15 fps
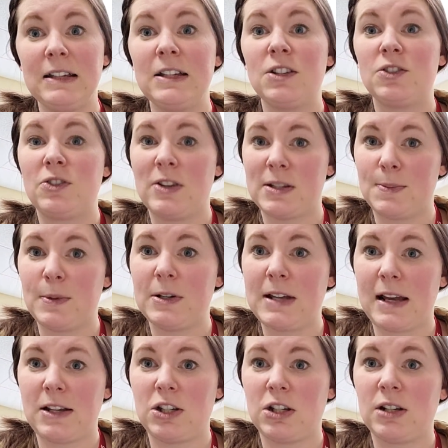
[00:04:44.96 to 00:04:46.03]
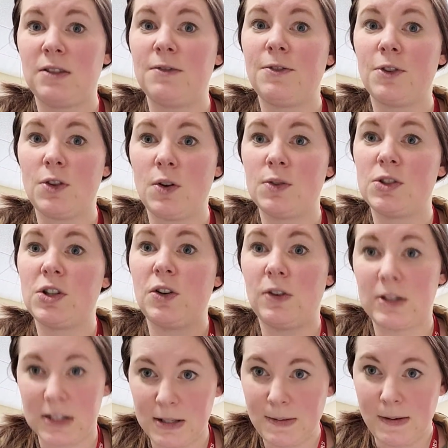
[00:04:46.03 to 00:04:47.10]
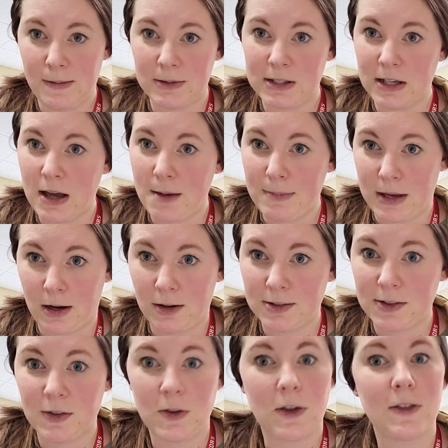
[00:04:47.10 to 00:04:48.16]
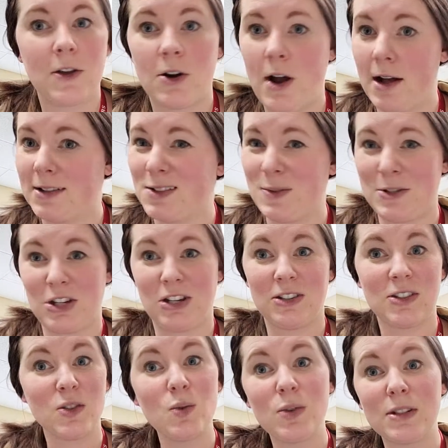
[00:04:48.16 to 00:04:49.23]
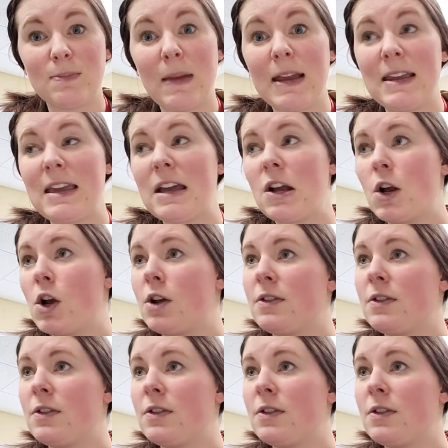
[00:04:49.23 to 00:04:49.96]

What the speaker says: transportation for those students to be able to come here so that they're not switching schools mid-year,